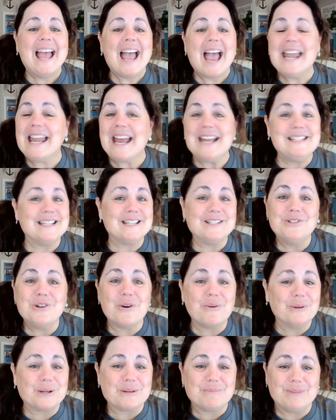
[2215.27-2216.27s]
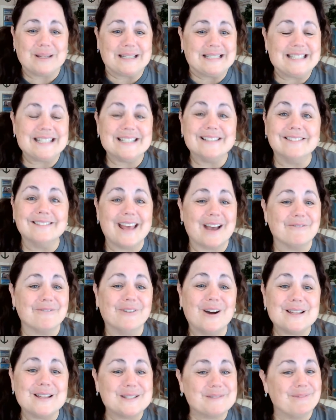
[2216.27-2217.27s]
And I didn't know what a big deal that
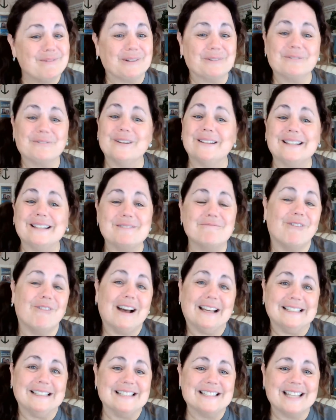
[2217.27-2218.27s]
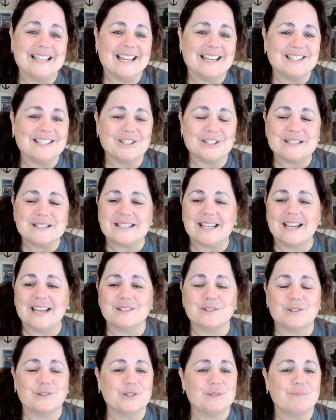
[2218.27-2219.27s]
was, but it really was, and just
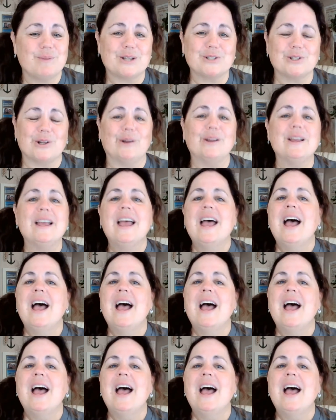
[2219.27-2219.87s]
extra special.